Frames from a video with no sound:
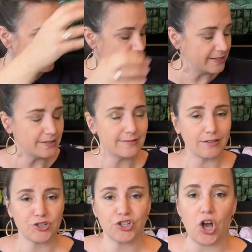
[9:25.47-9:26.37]

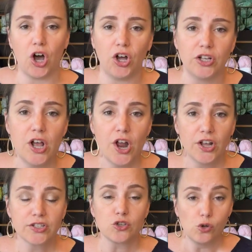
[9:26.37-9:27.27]
Cadence's shawl,
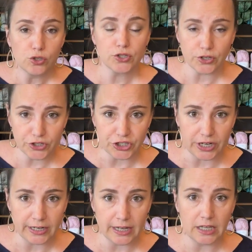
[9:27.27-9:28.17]
Soul
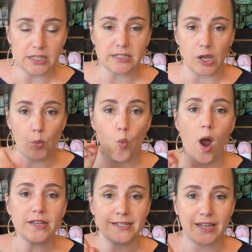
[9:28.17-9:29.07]
Searching, it is a
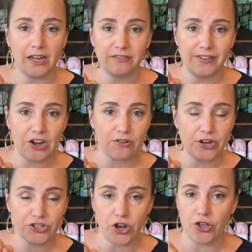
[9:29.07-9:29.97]
one skein
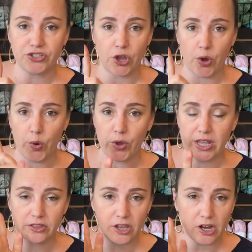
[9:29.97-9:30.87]
fingering shawl. So
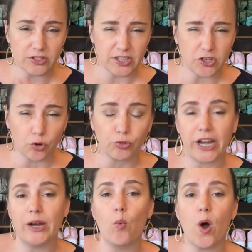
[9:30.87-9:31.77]
they, these are
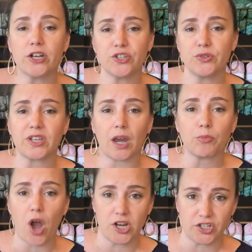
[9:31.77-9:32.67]
great one, two
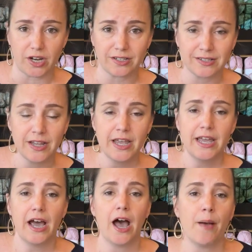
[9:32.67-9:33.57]
skein projects.
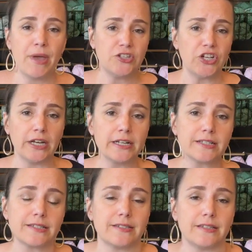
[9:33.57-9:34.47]
Um, and
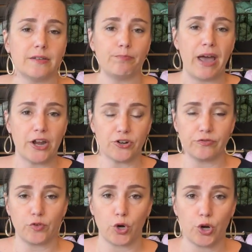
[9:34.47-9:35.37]
Janet's
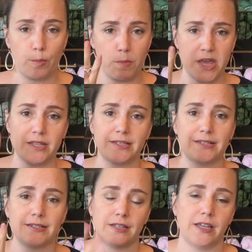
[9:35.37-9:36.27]
pattern for her
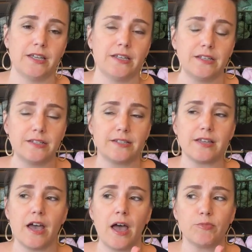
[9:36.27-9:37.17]
mitts
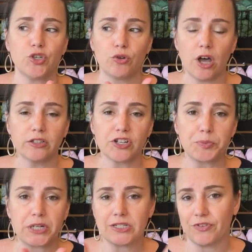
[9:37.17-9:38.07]
is uh, two
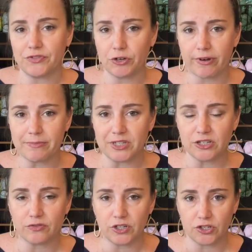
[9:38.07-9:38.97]
colors, but it's 50 grams
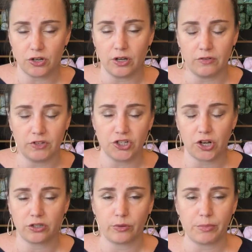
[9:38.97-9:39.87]
each of each, of
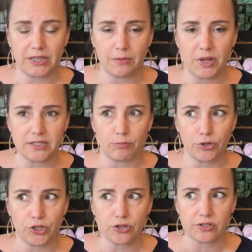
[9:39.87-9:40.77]
each color would make the mitts. I'm
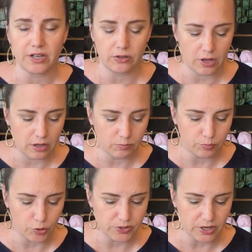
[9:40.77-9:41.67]
pretty sure is how that
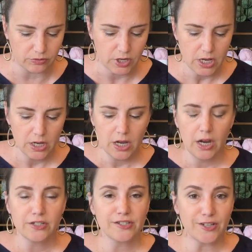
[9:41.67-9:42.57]
broke down.
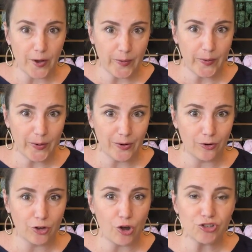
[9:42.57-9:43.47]

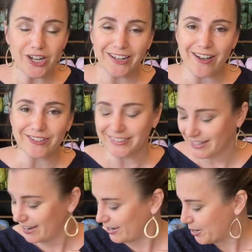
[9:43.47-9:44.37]
So go check it out.
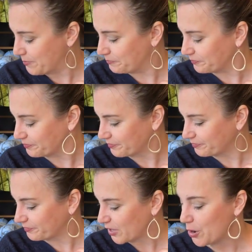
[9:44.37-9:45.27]
Um,
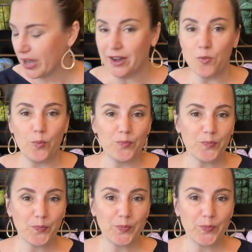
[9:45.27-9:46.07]
okay.